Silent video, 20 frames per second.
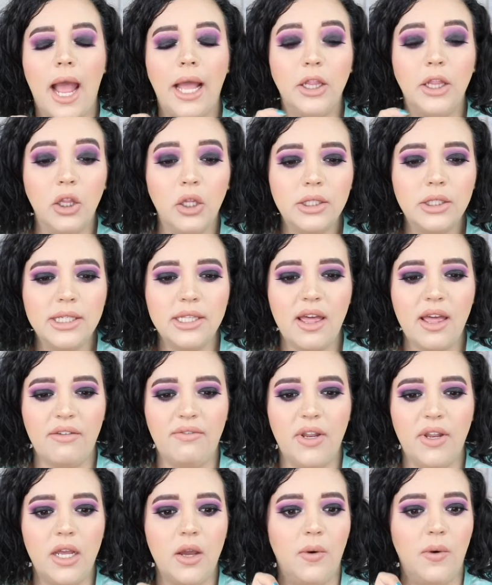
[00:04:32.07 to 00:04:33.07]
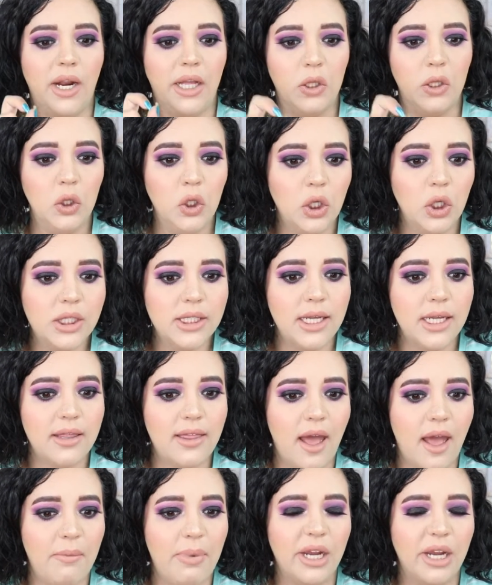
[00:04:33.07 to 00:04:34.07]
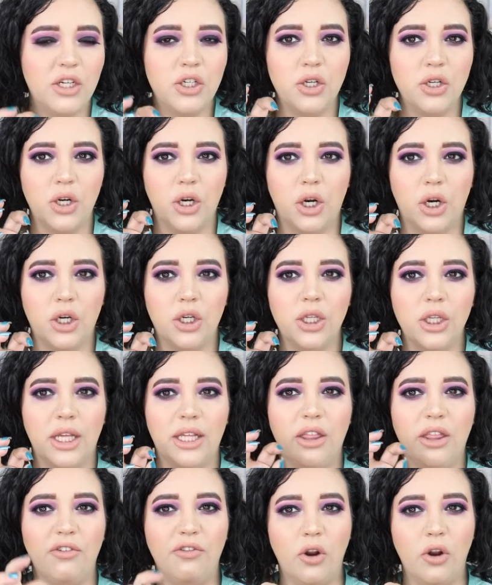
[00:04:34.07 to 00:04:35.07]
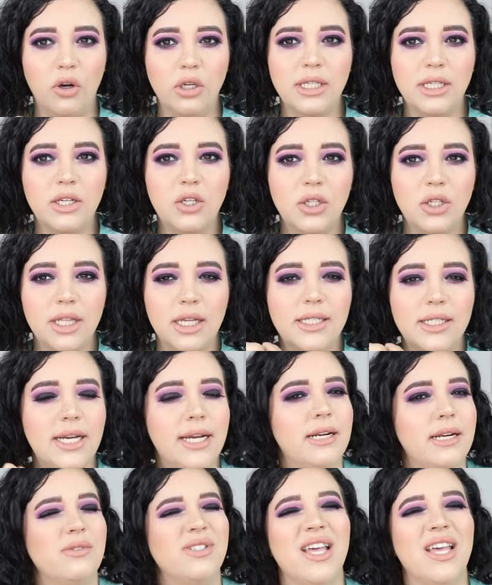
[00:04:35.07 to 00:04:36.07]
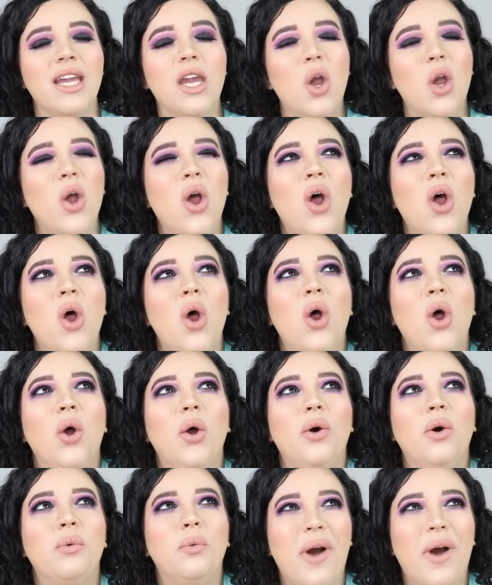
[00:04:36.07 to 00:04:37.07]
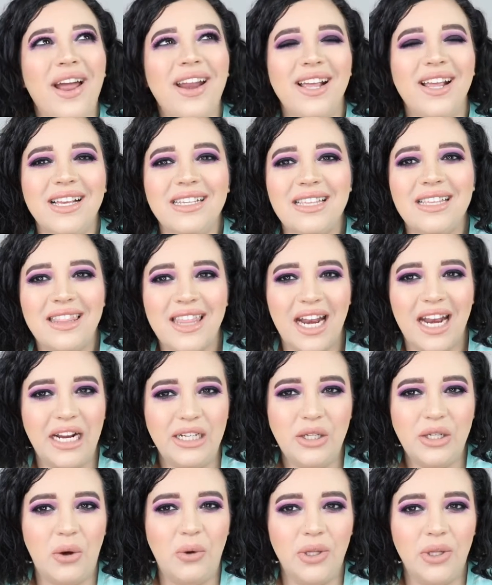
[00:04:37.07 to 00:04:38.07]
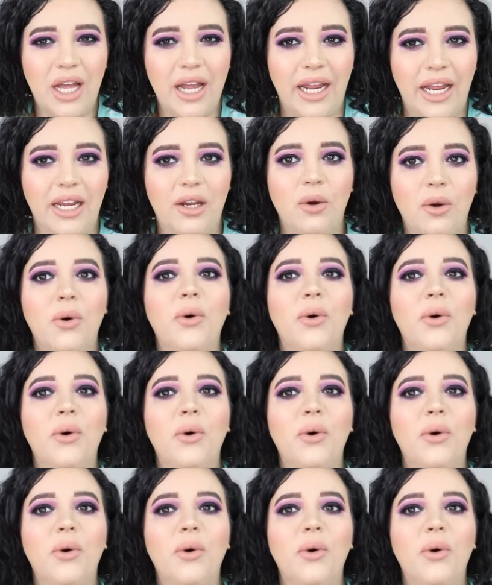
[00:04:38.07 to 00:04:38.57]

I looked at that video and I looked at that picture, like the photos I took that day and I was like, what is it that I don't like?